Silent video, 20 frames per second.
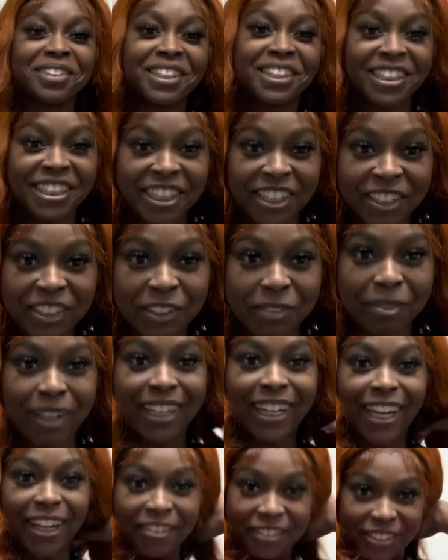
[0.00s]
you know do my
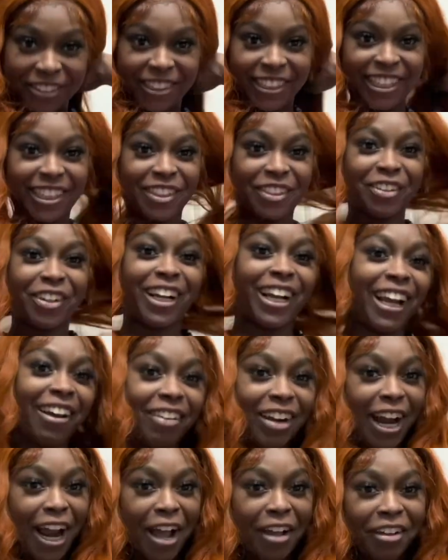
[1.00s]
night routine or whatever